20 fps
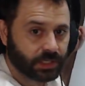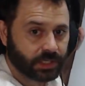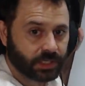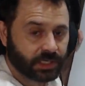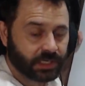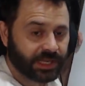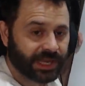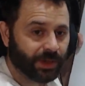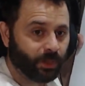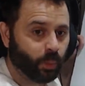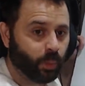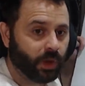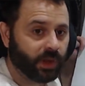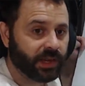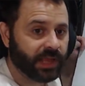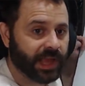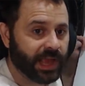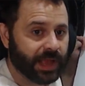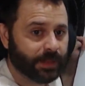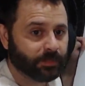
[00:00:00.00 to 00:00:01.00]
Now,
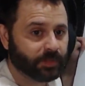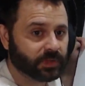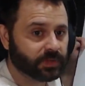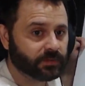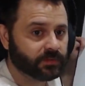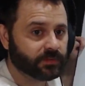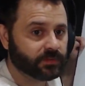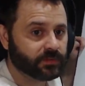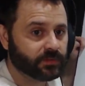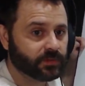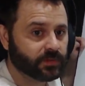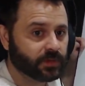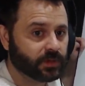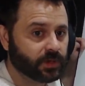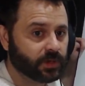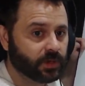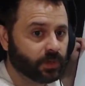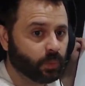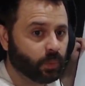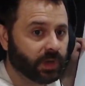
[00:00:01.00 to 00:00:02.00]
what happens
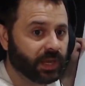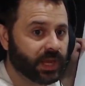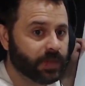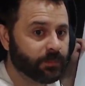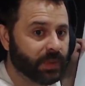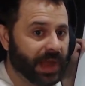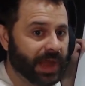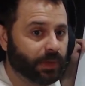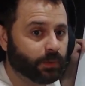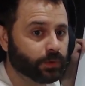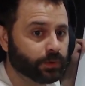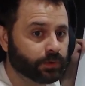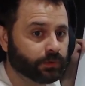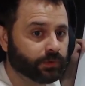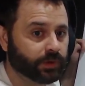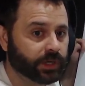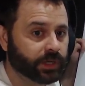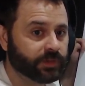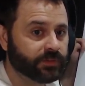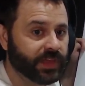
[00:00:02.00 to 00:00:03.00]
when a power
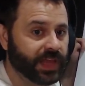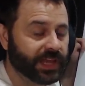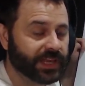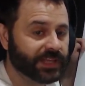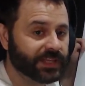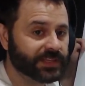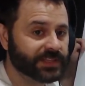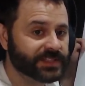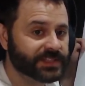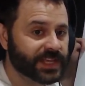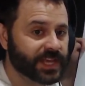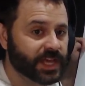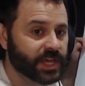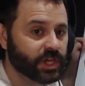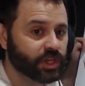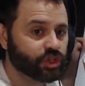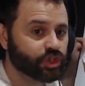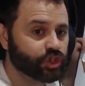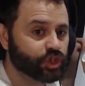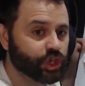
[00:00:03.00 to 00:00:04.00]
grid that is
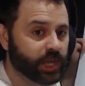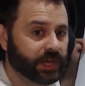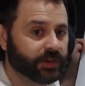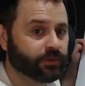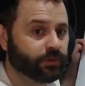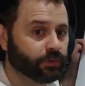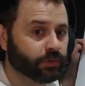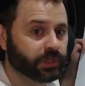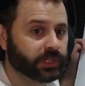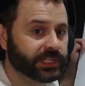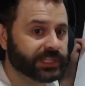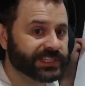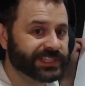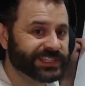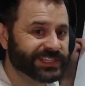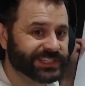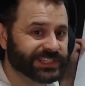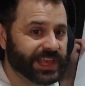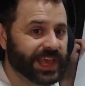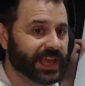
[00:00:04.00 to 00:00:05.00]
generally
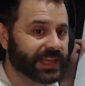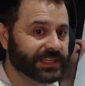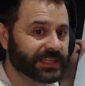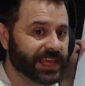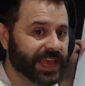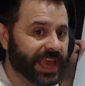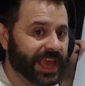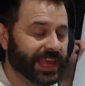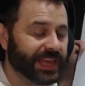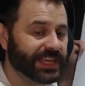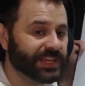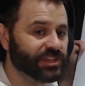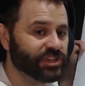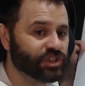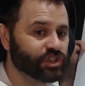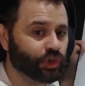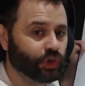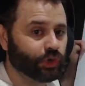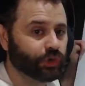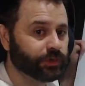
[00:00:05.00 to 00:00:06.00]
set at a
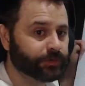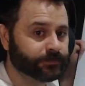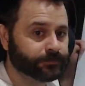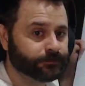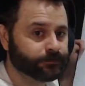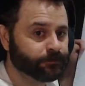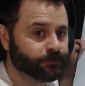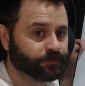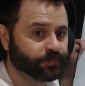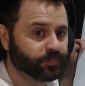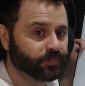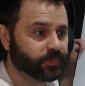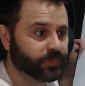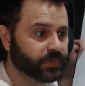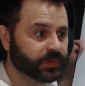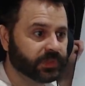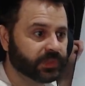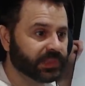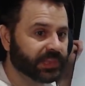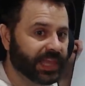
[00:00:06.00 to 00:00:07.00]
certain
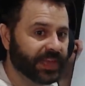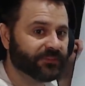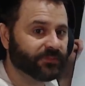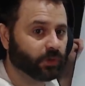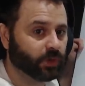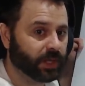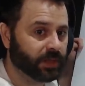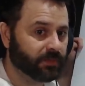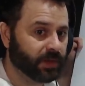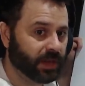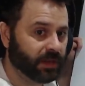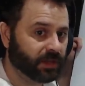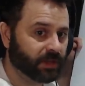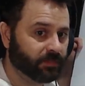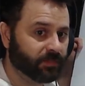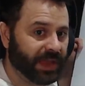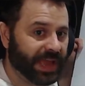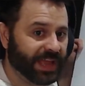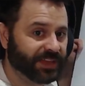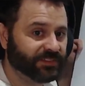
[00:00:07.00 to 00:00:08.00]
level and, and
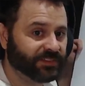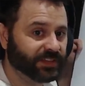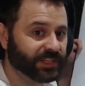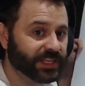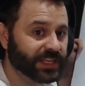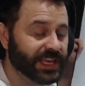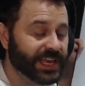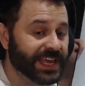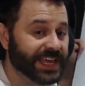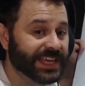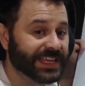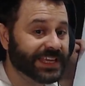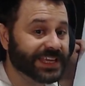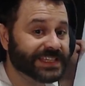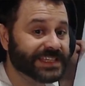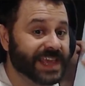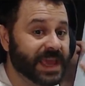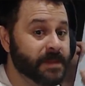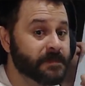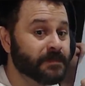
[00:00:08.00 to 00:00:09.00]
capacity
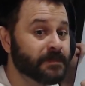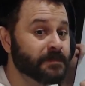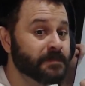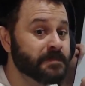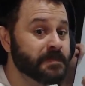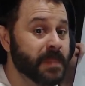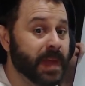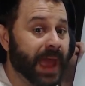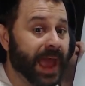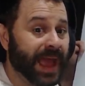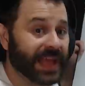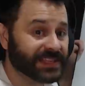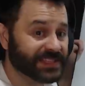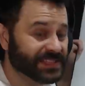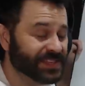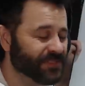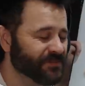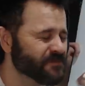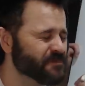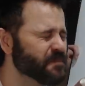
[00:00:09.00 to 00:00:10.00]
gets a
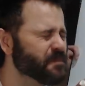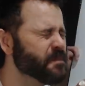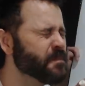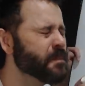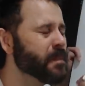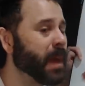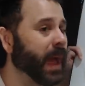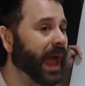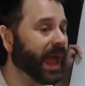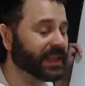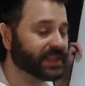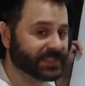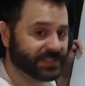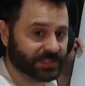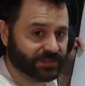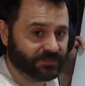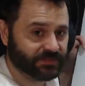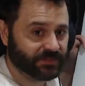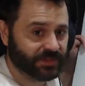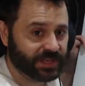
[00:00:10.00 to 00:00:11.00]
massive,
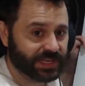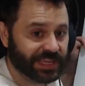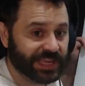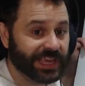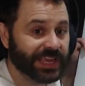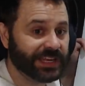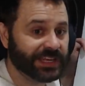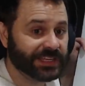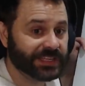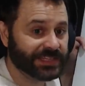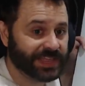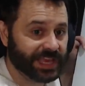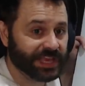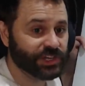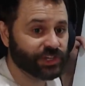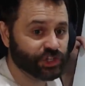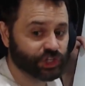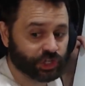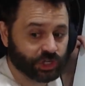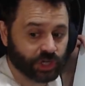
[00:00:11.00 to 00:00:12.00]
massive
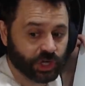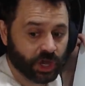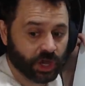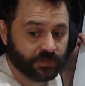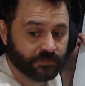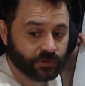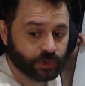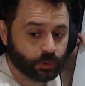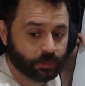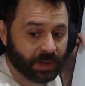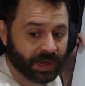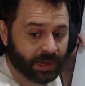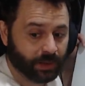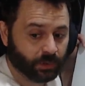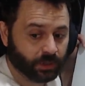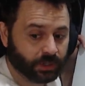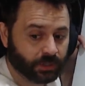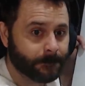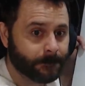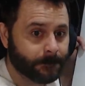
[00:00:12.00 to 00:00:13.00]
inundation of new
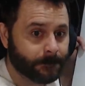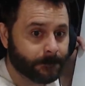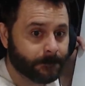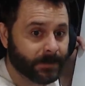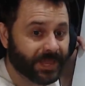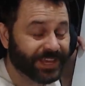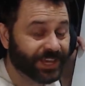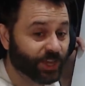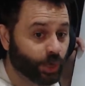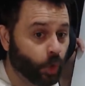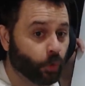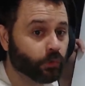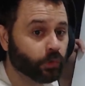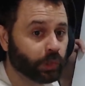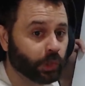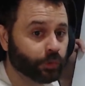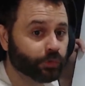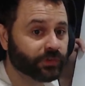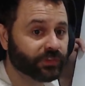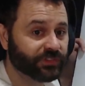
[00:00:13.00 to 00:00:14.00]
power, can
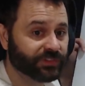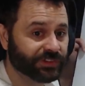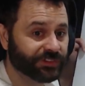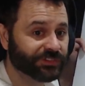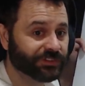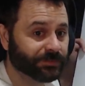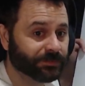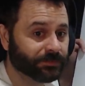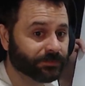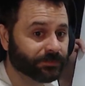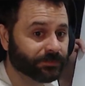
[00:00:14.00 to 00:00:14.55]
overload the system.